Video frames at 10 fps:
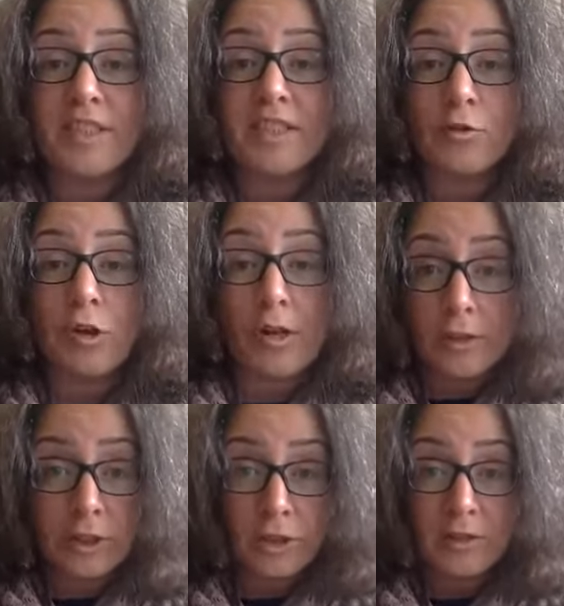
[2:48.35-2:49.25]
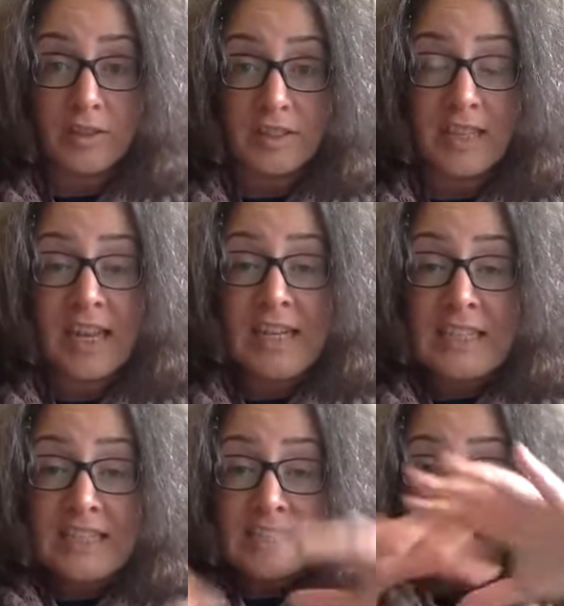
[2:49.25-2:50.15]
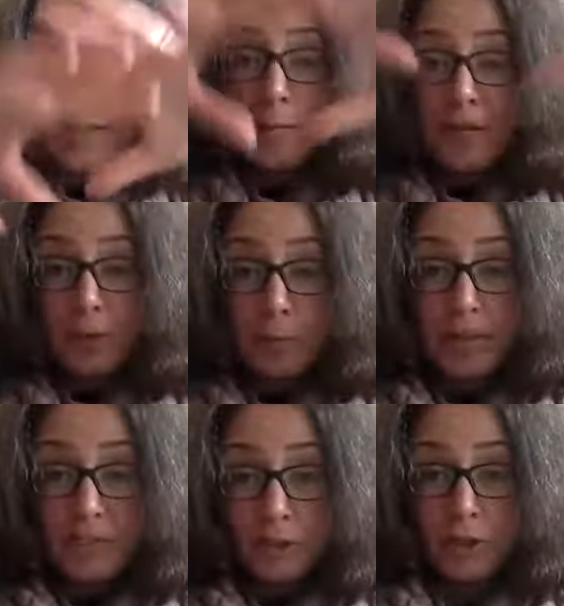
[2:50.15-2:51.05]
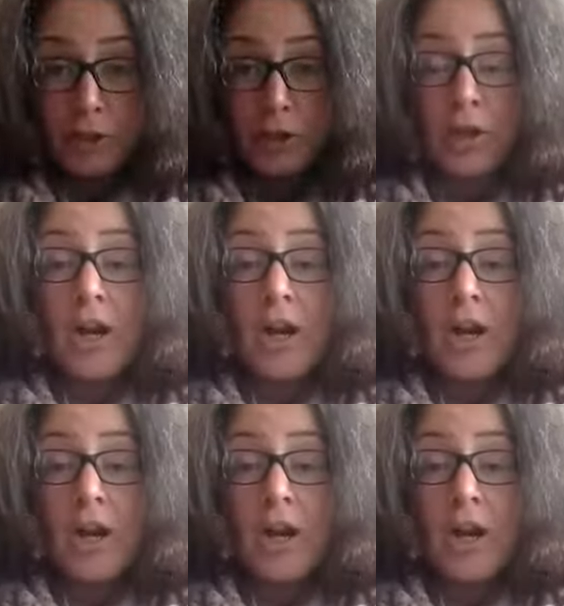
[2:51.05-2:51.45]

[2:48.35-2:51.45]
astrologers to get a bigger picture